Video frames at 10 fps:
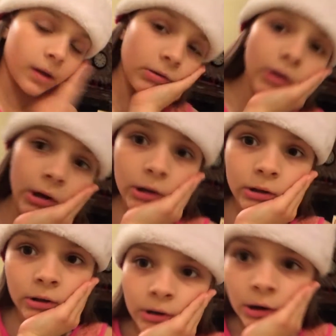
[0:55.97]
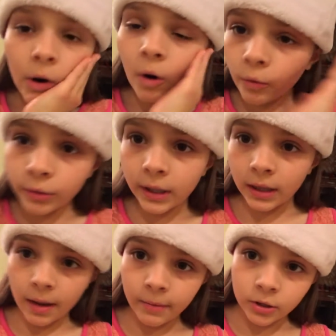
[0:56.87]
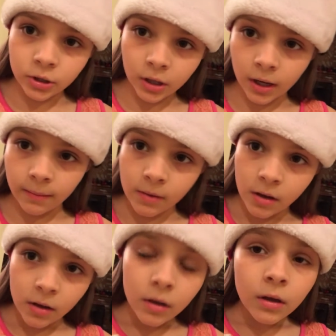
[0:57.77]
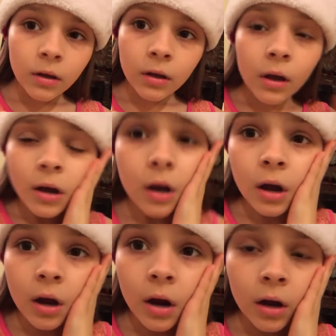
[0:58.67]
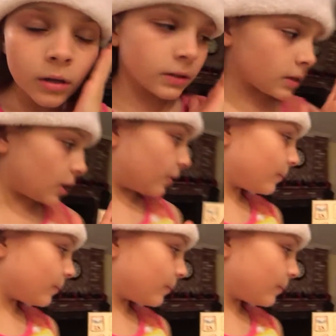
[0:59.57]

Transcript: my God, only that much time. So,